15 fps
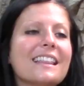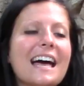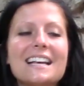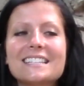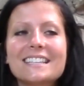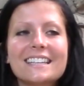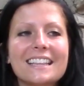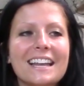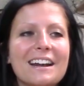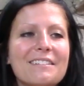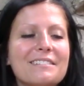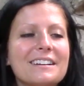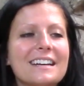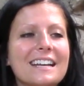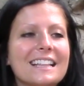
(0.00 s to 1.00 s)
last thing that I
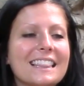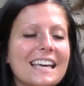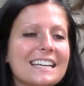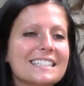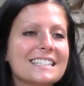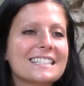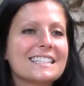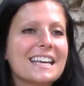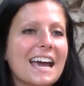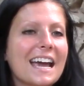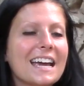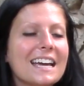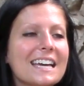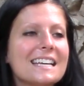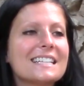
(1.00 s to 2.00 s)
would like to
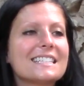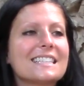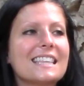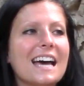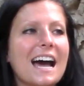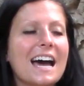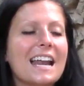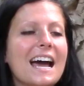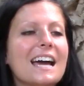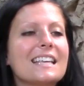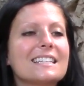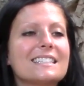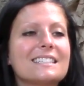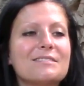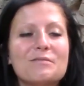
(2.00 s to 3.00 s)
say is that
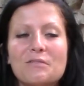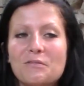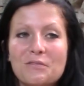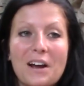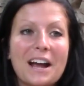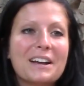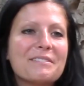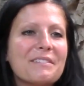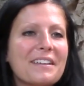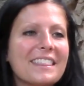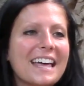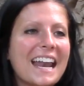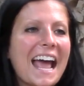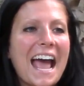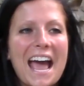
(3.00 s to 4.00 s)
I recommend
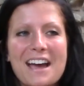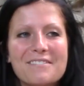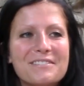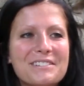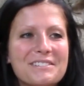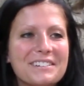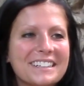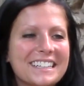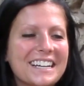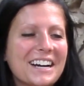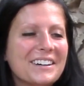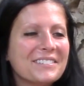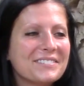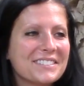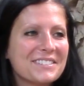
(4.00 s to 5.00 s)
that everyone
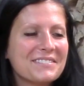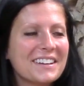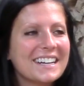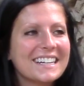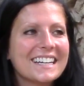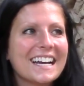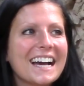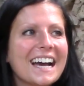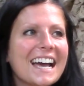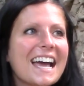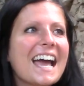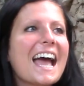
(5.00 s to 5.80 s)
come to Merida,